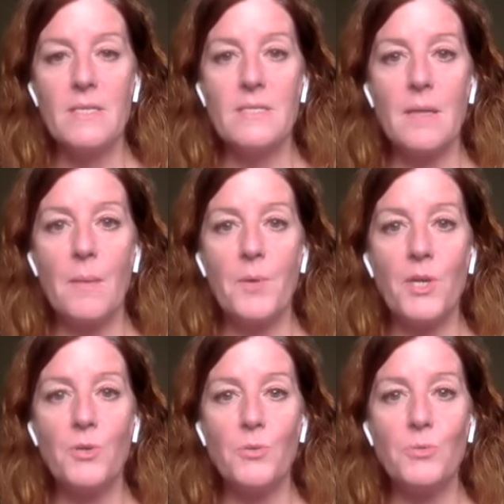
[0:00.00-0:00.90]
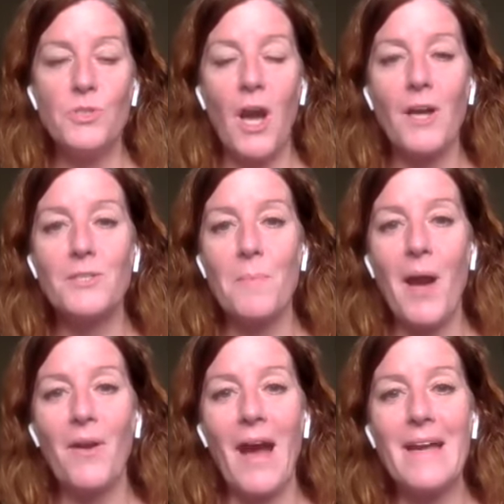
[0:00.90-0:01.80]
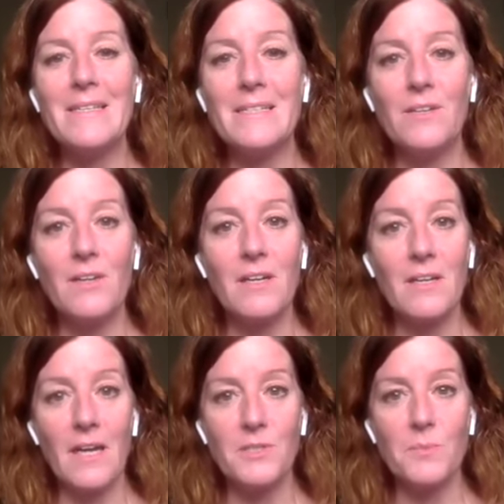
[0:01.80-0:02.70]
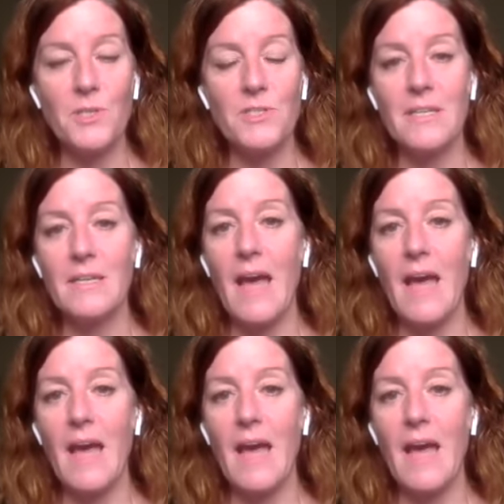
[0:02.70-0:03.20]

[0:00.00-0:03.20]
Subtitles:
someone who talks about ideal customers and